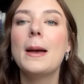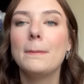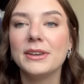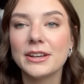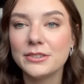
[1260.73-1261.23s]

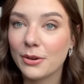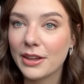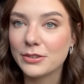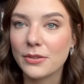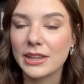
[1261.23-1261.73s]
because you
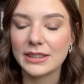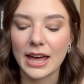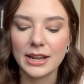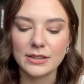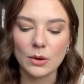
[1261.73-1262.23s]
guys know that
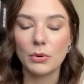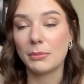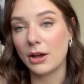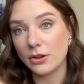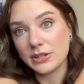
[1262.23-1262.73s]
that is one of
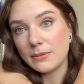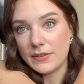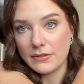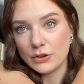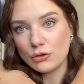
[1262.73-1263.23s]
my all-time
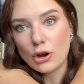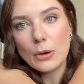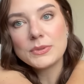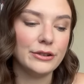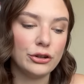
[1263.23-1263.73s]
favorite
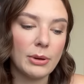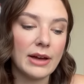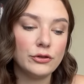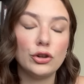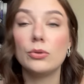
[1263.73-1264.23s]
tropes. I do
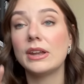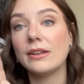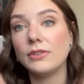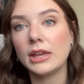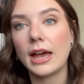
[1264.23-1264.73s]
have two that I
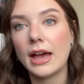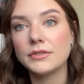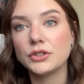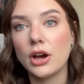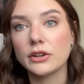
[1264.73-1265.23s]
feel like I
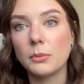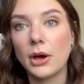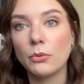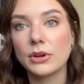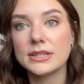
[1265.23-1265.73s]
haven't talked
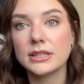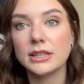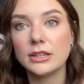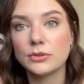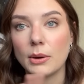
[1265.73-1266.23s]
about
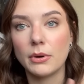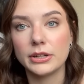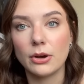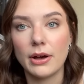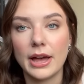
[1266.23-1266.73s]
recently, so I wanted
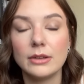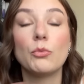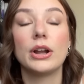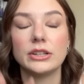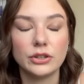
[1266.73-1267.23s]

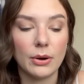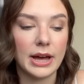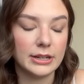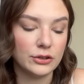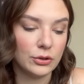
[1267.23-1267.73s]
to go
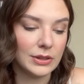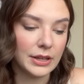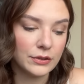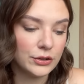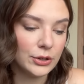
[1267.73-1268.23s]
ahead and do
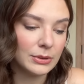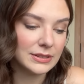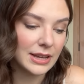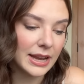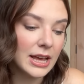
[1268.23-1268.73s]
these two
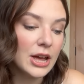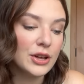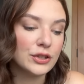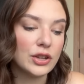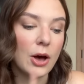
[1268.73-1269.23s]
instead.
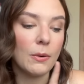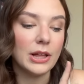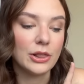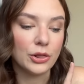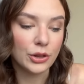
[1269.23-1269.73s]

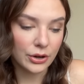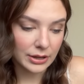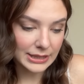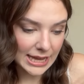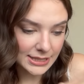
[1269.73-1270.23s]
So
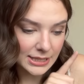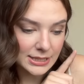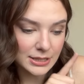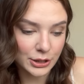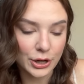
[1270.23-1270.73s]

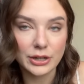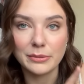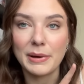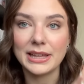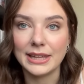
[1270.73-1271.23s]
Lessons
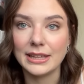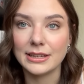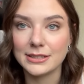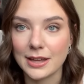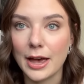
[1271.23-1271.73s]
Learned by
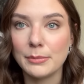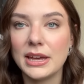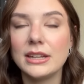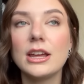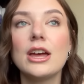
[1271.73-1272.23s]
Layla Simon.